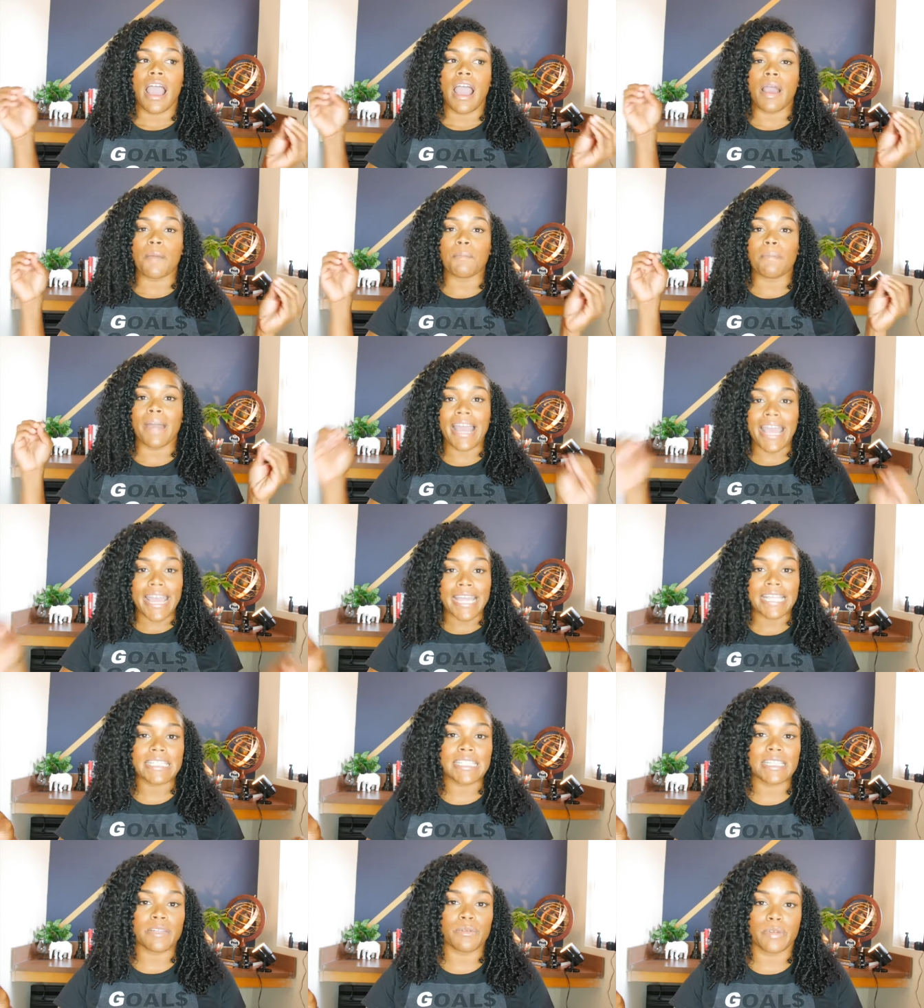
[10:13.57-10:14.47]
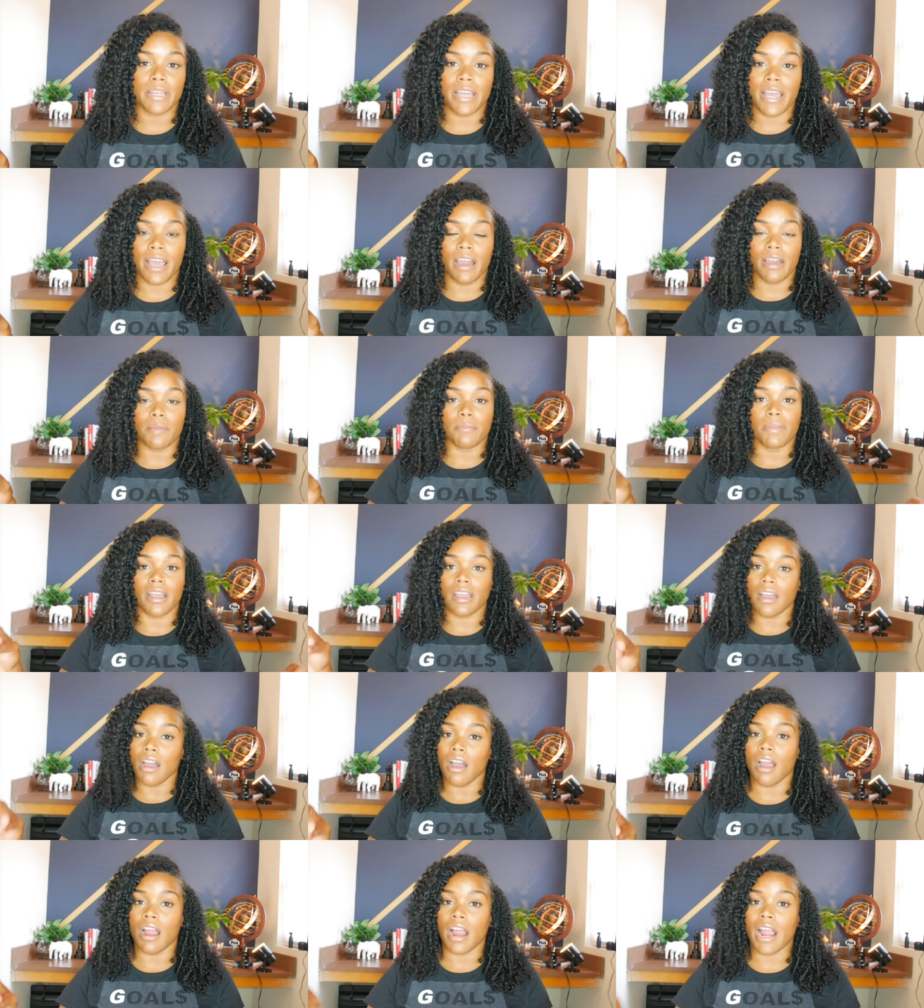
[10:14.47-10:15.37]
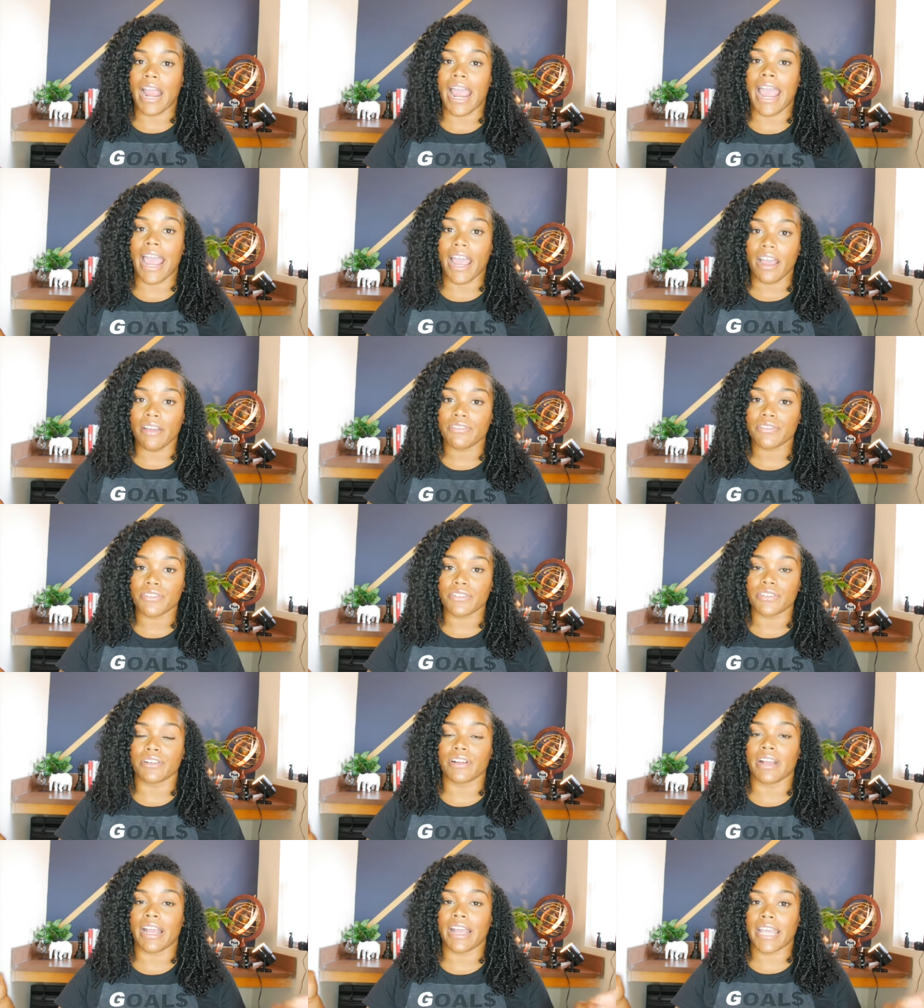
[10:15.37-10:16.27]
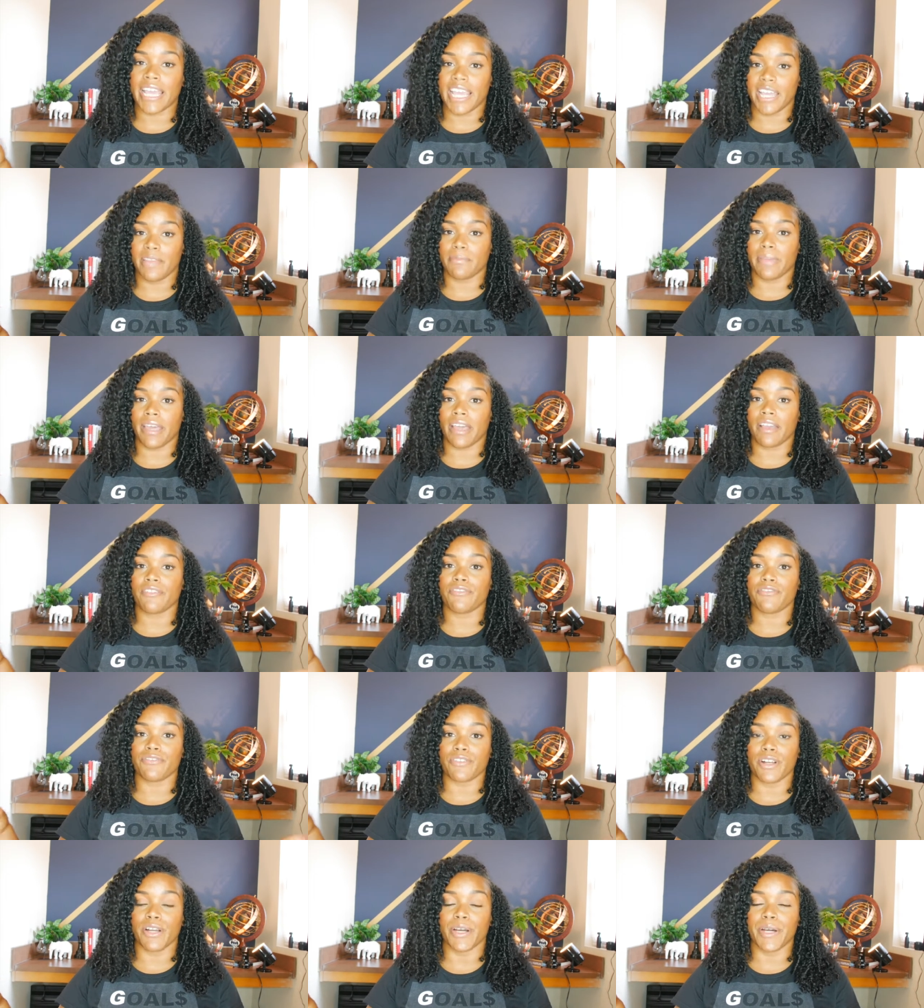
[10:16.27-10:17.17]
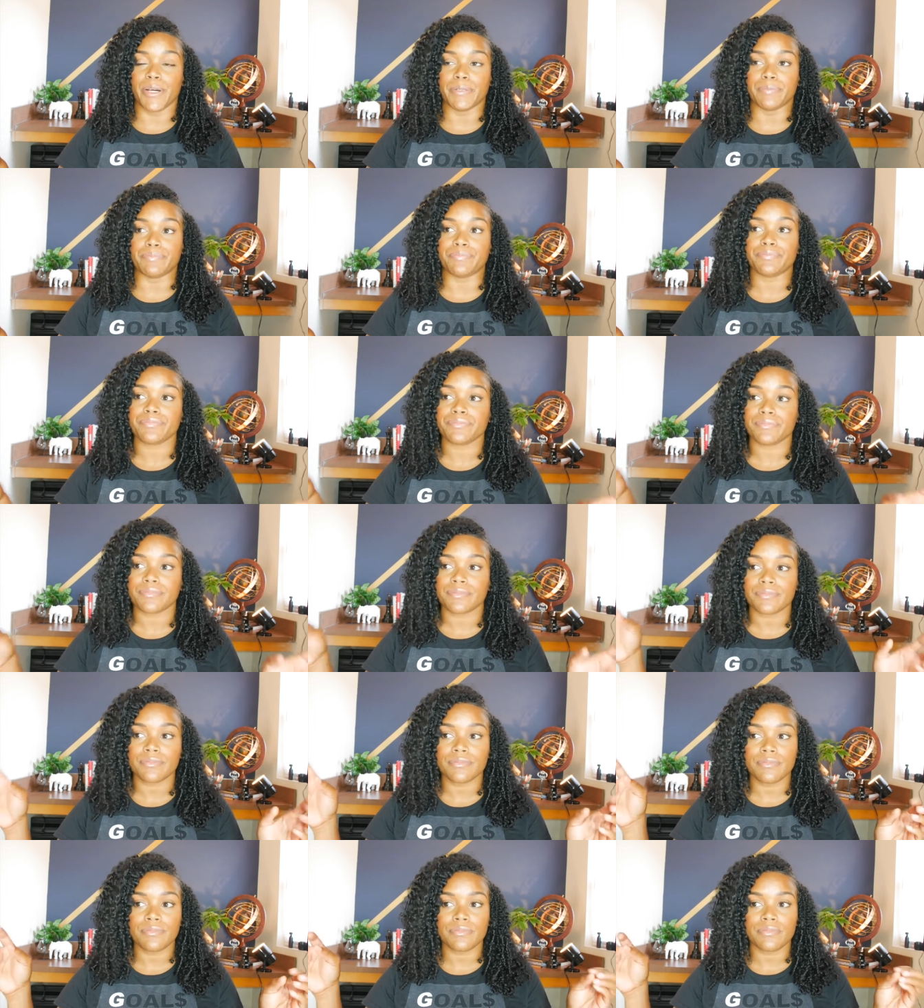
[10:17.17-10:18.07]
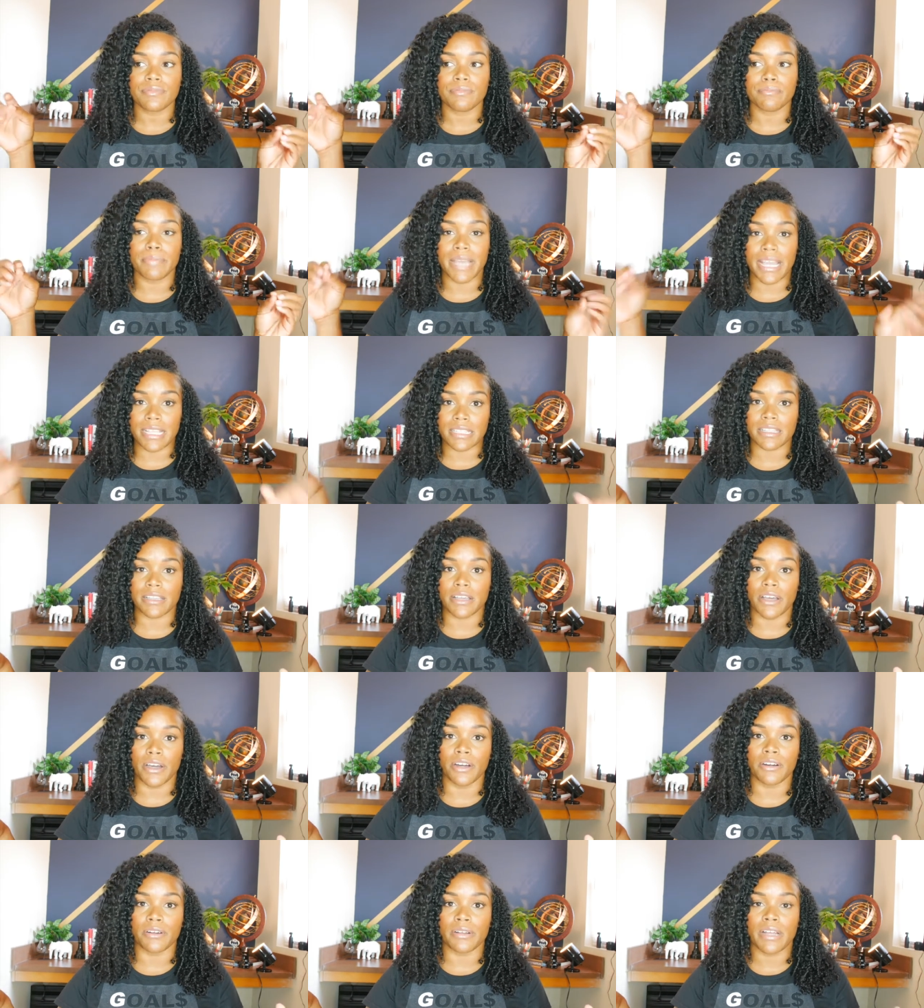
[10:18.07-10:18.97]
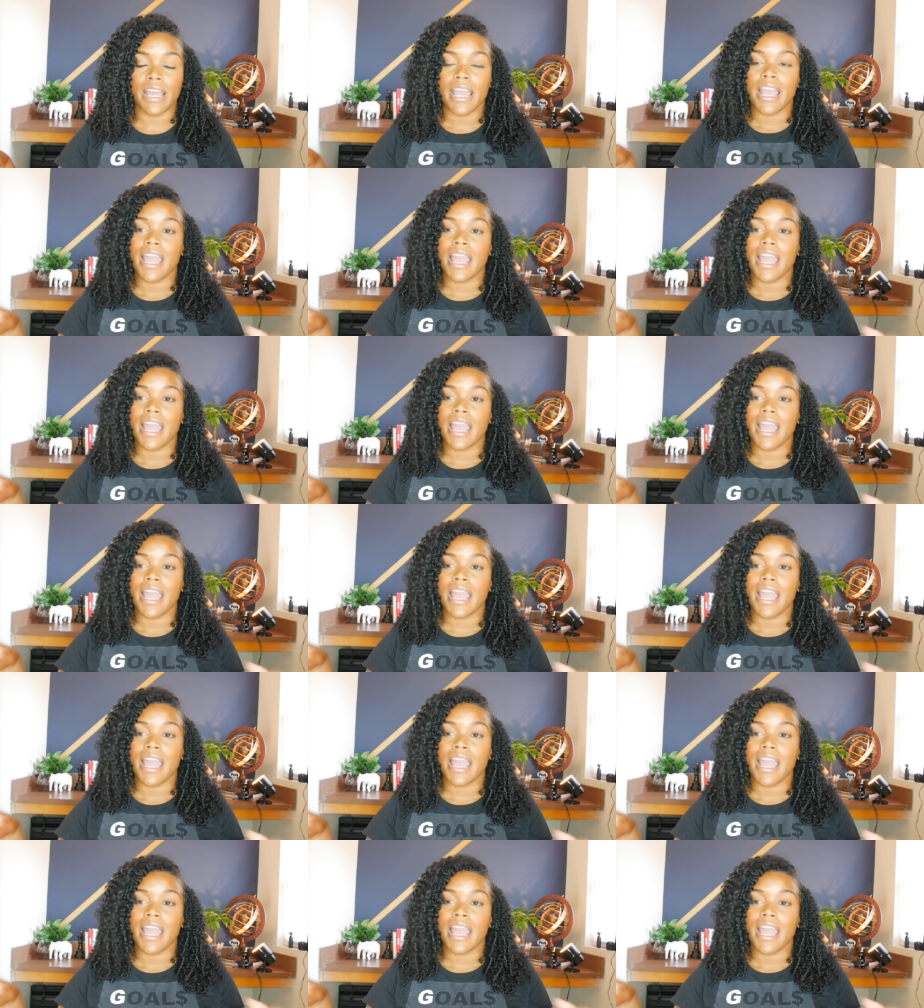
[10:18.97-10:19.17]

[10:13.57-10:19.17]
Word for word: my AC went out in my car after I came back from Mexico.